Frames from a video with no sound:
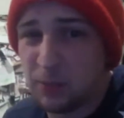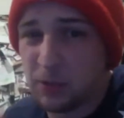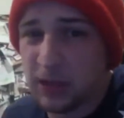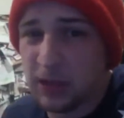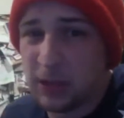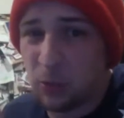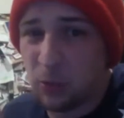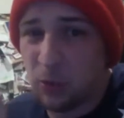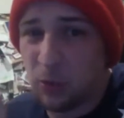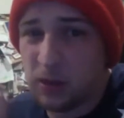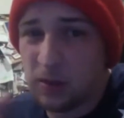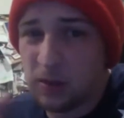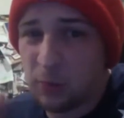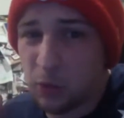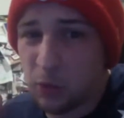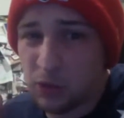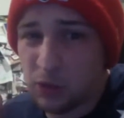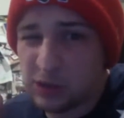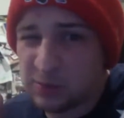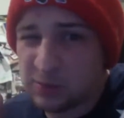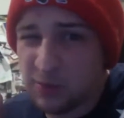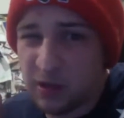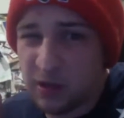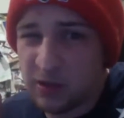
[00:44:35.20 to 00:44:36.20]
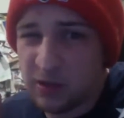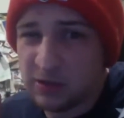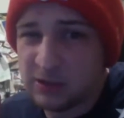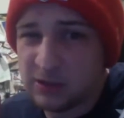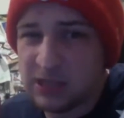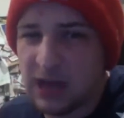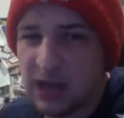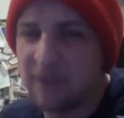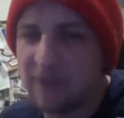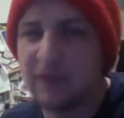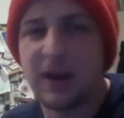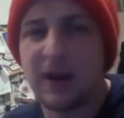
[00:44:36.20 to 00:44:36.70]
the Morris brothers?
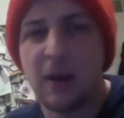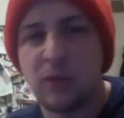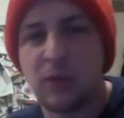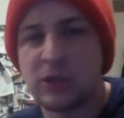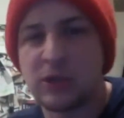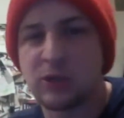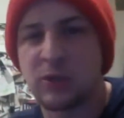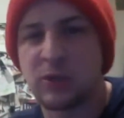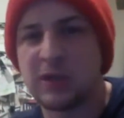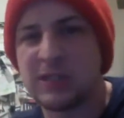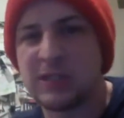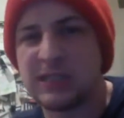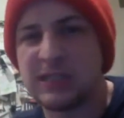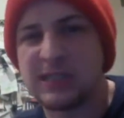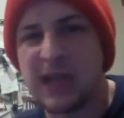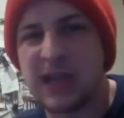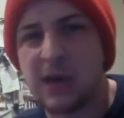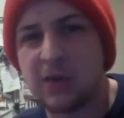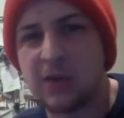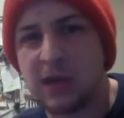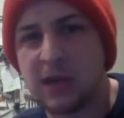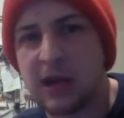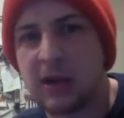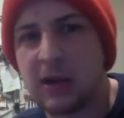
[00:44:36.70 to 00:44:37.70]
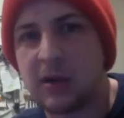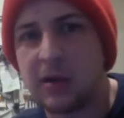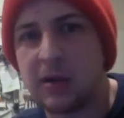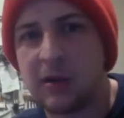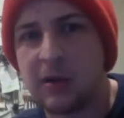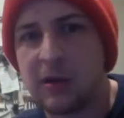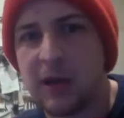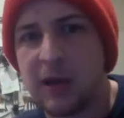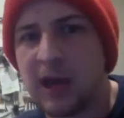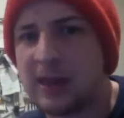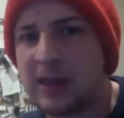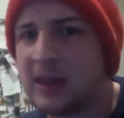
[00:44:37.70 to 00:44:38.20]
I forget which one is down there.
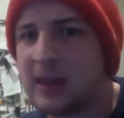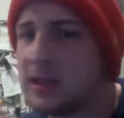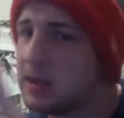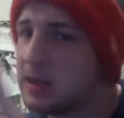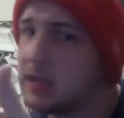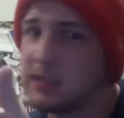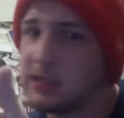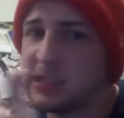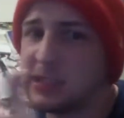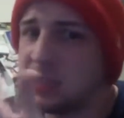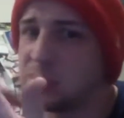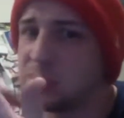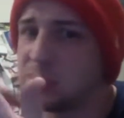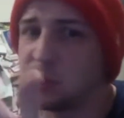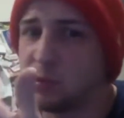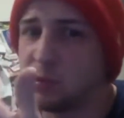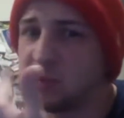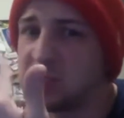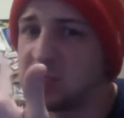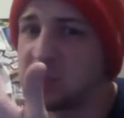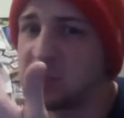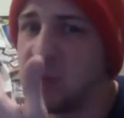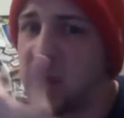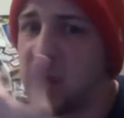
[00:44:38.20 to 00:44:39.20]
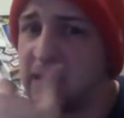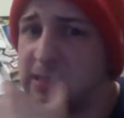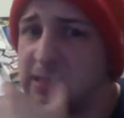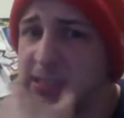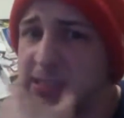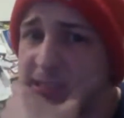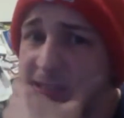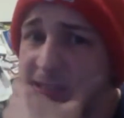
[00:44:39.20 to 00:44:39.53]
I think they both switch spots.